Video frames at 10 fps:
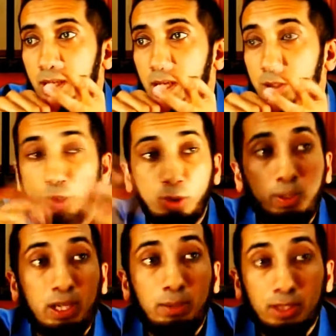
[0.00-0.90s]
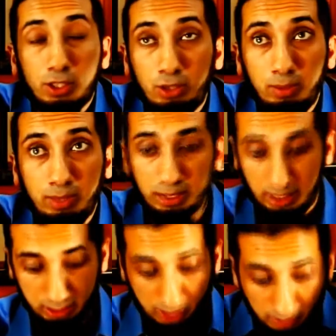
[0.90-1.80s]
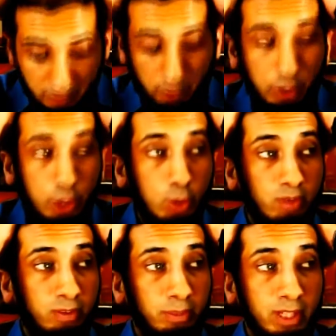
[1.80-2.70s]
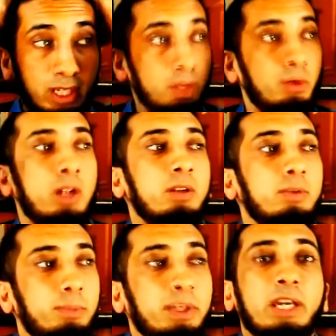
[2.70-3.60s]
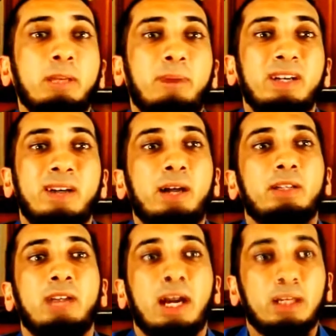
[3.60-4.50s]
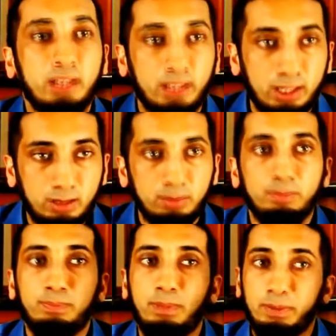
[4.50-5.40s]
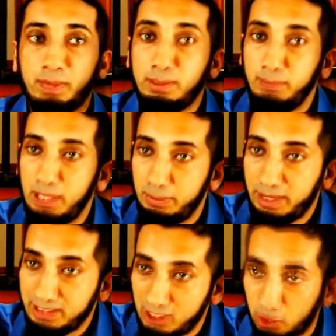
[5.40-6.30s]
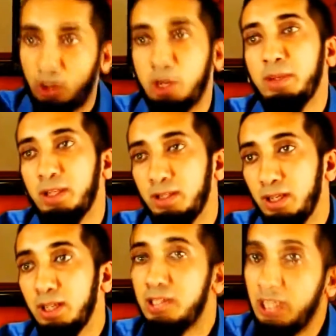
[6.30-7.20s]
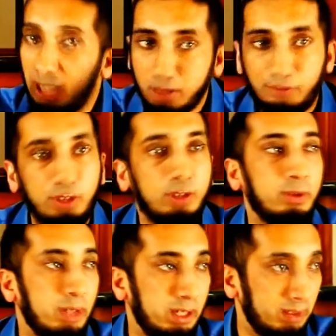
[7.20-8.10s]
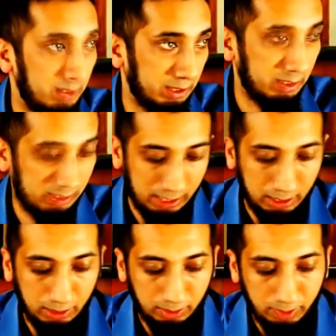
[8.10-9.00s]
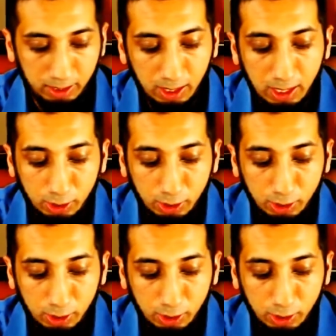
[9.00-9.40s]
And so you become extremely dumbfounded. Where do you even begin? Well, begin by not tackling it. Begin by disarming, taking the fear away. That's the second thing, right?